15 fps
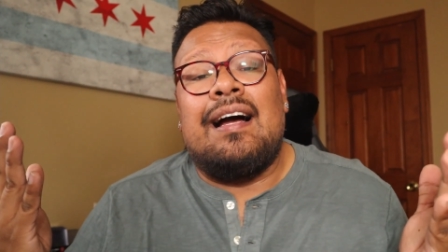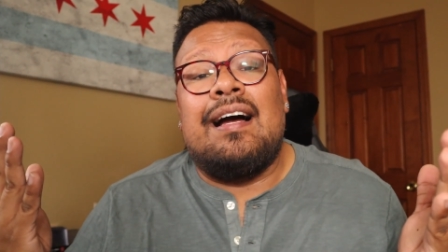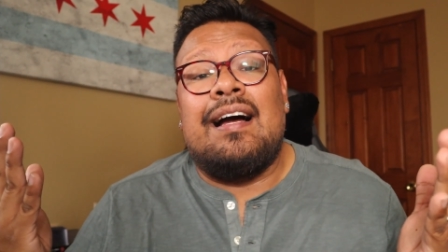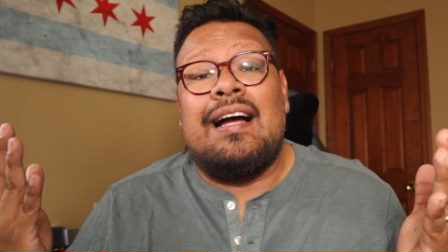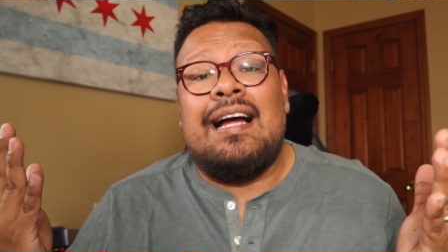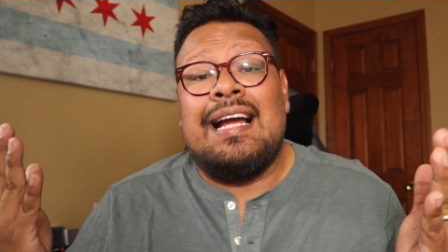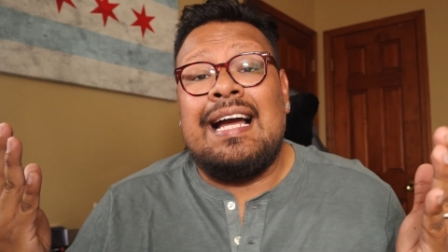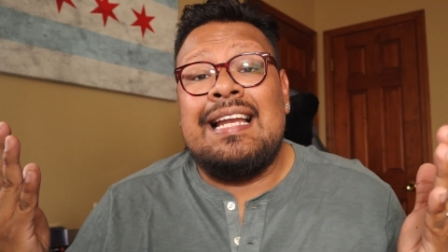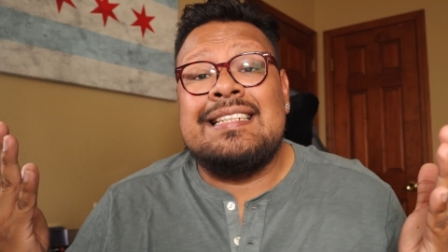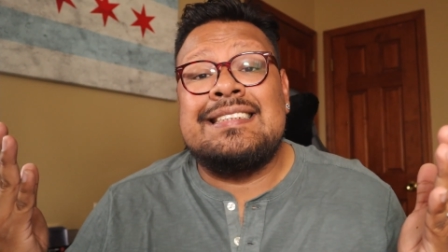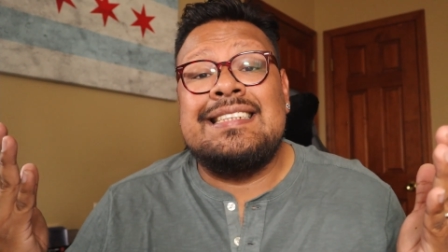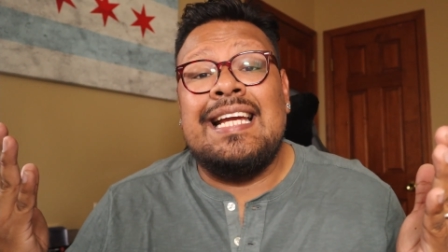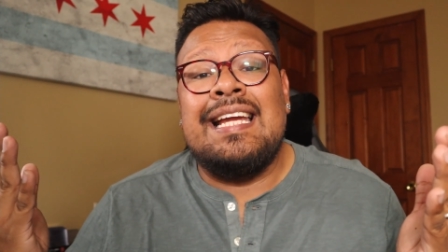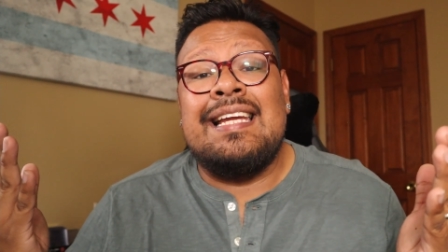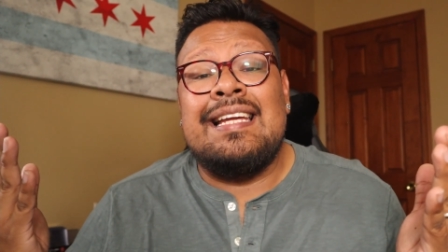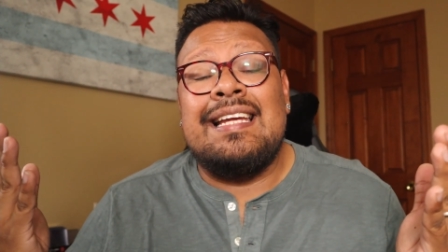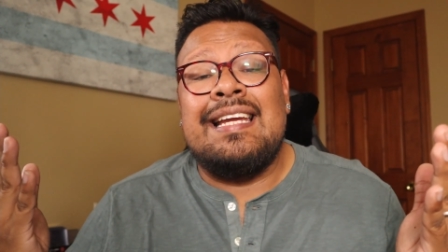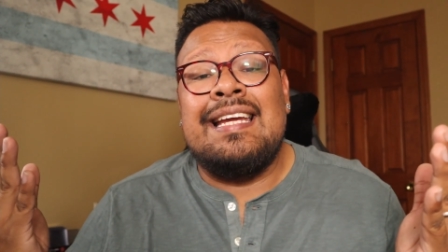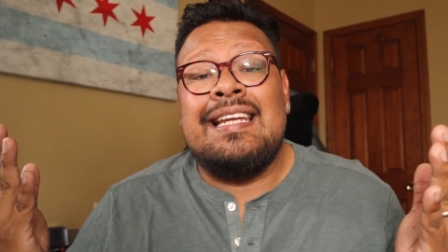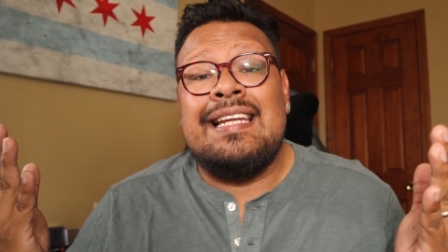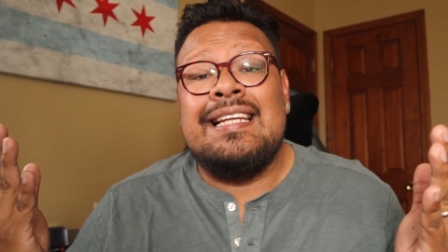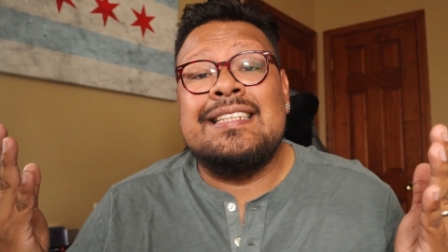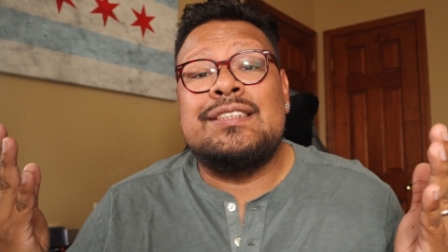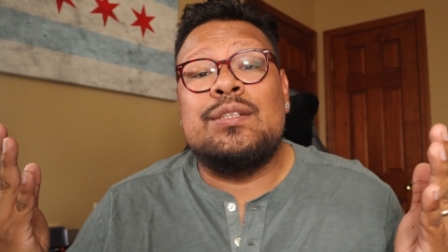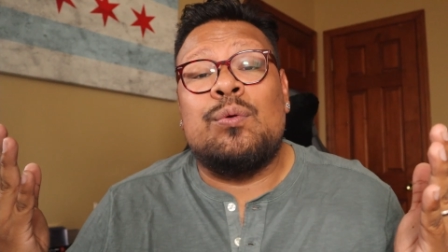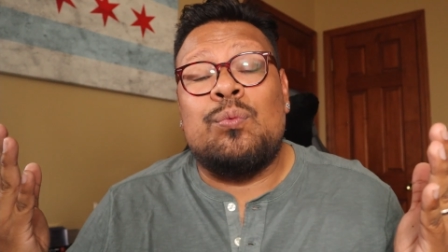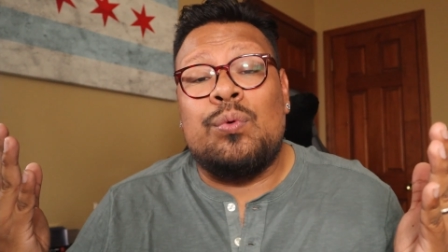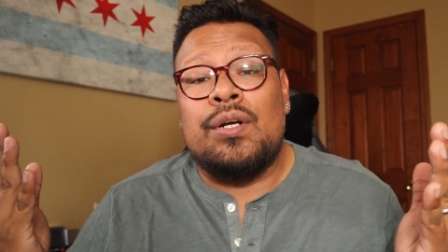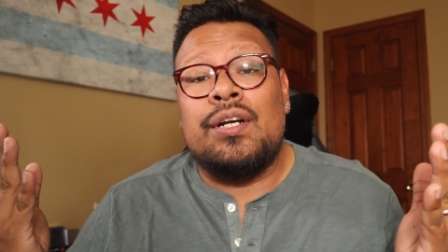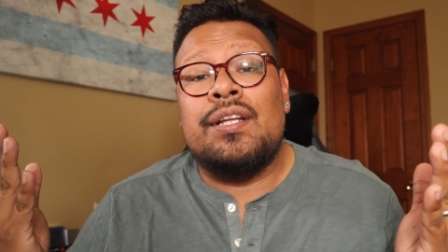uh, I gotta say, it
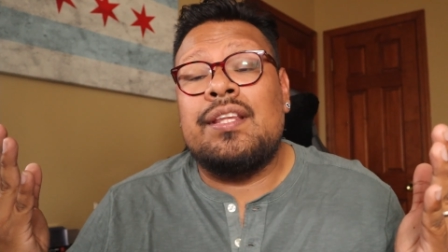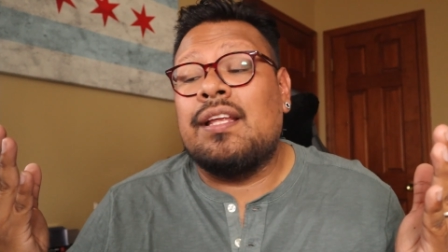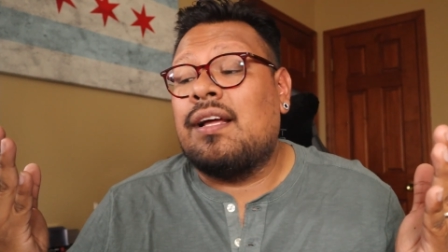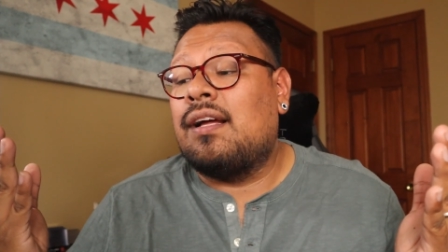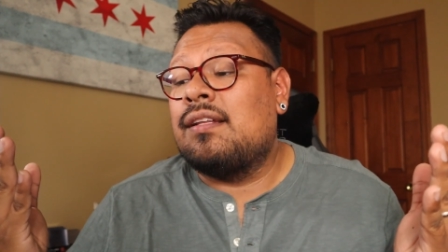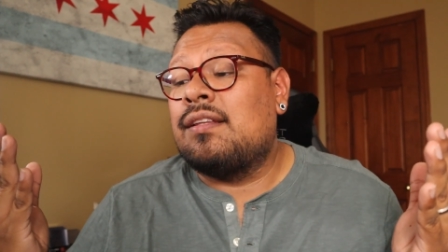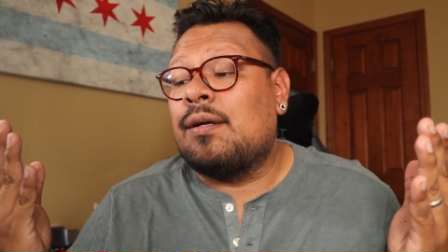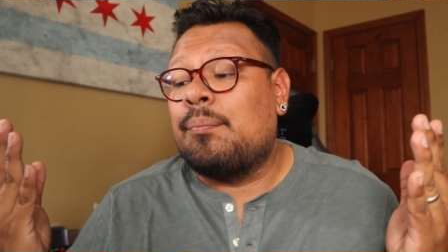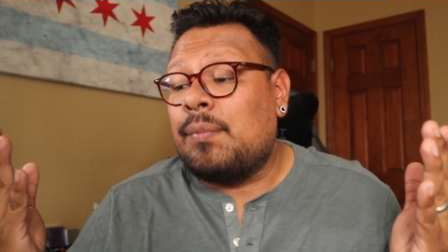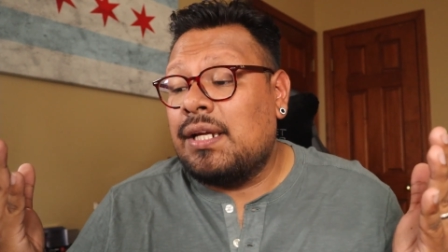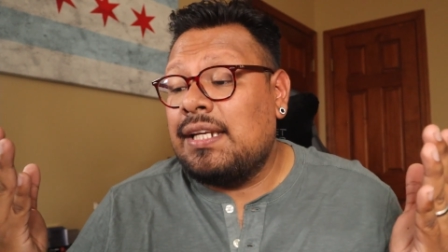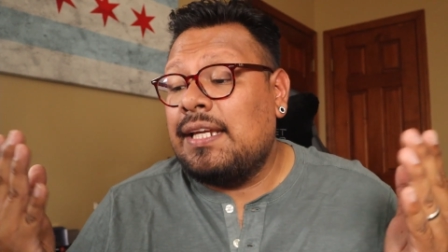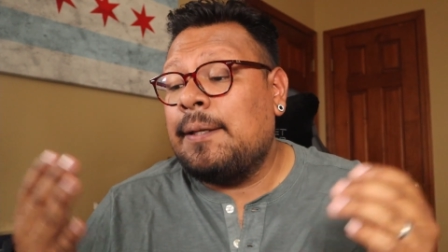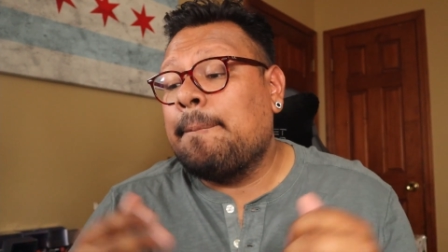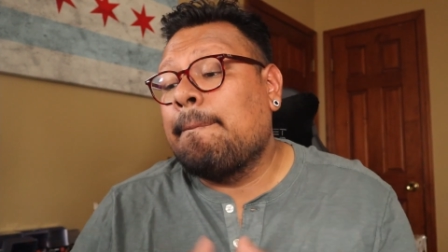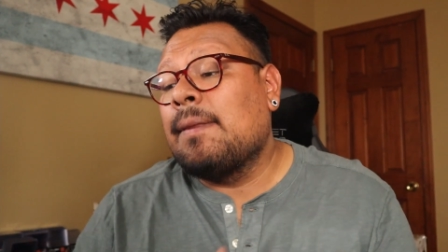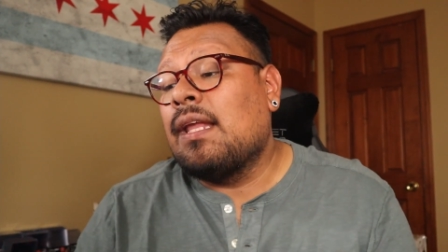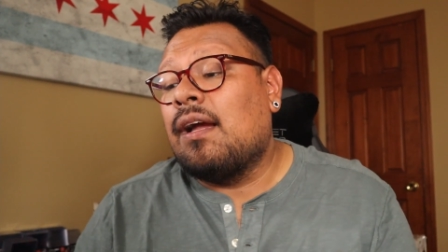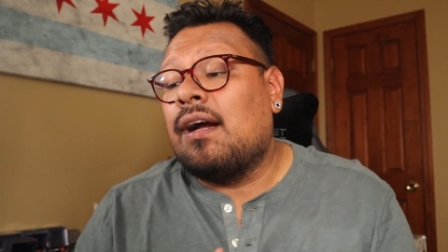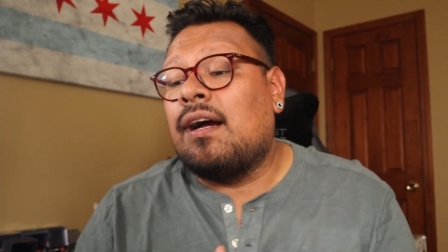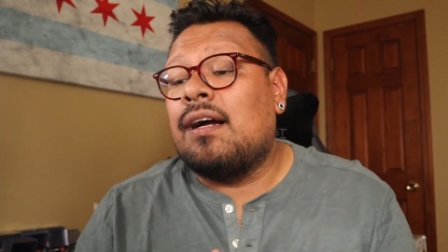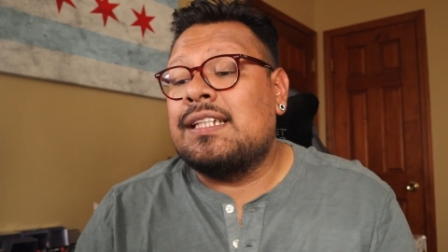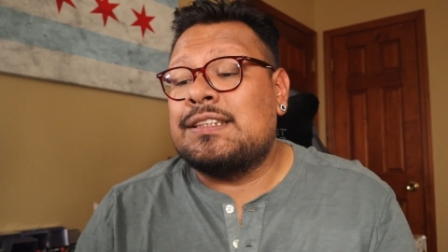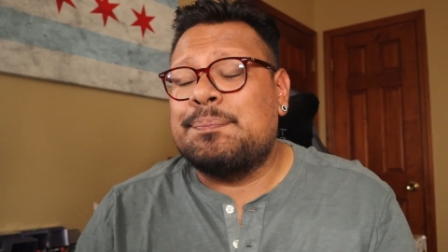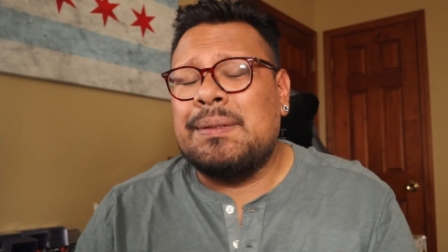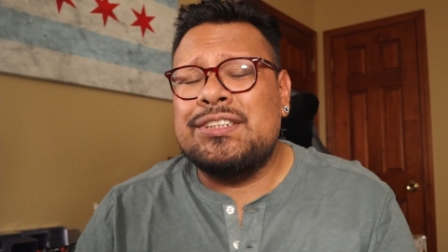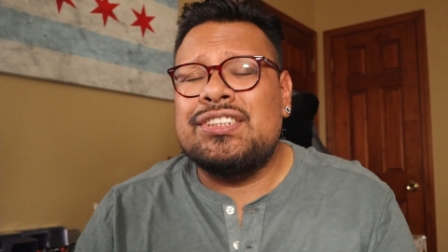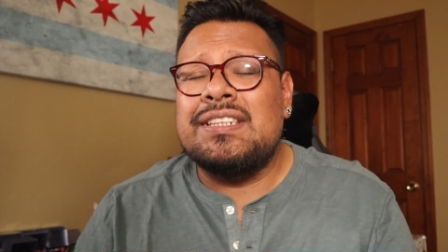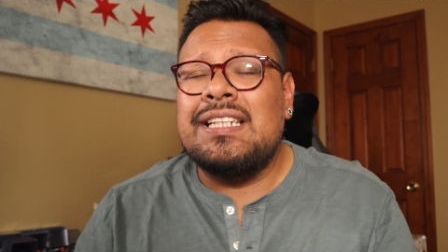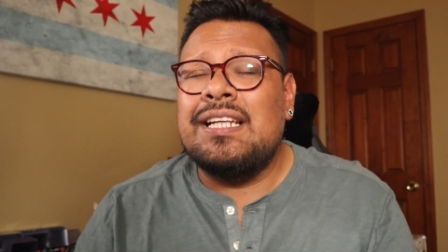is worth the money, uh,
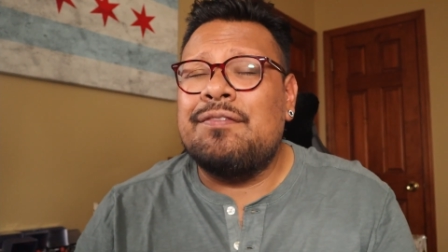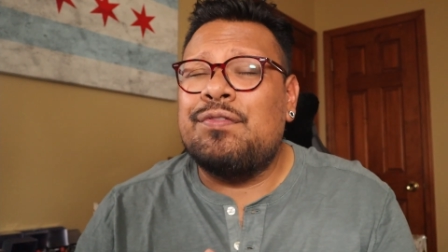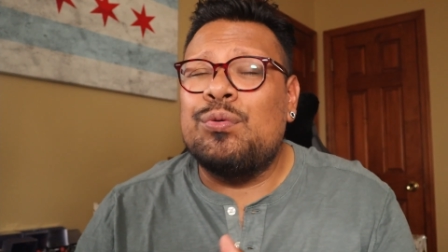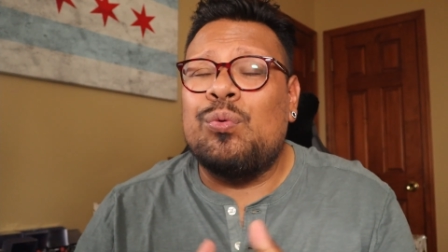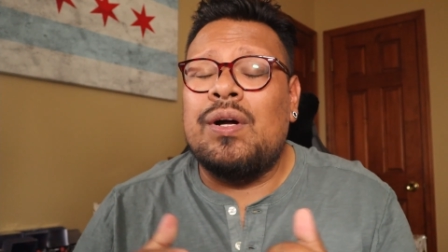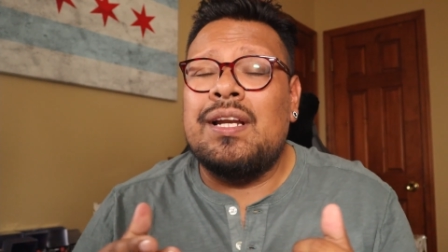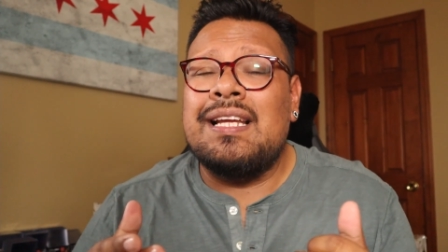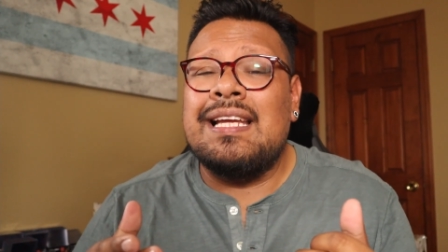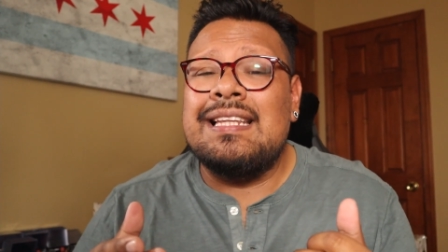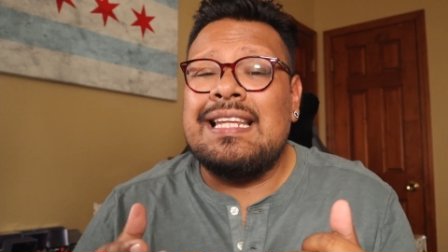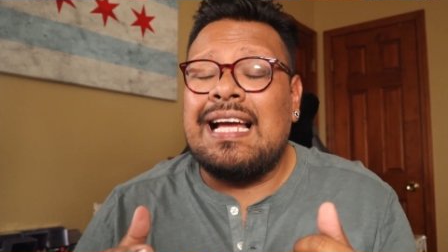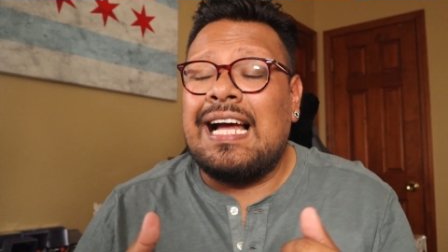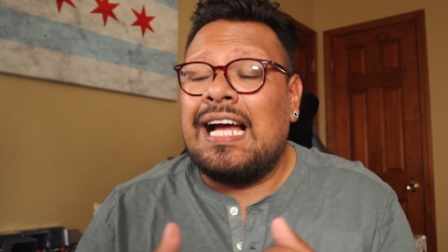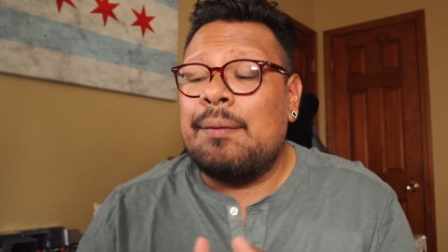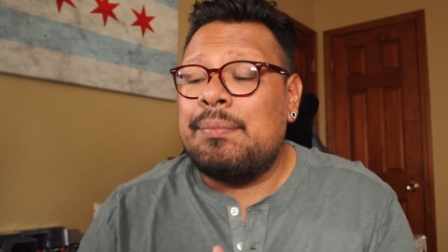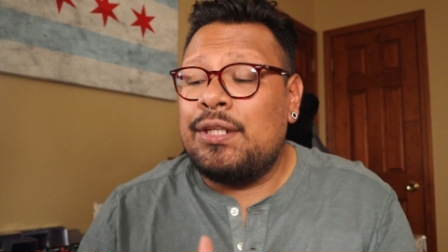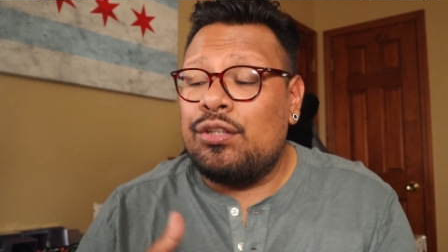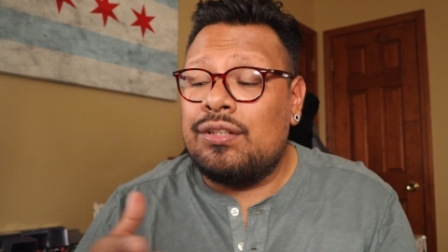especially if you want to get the hobby.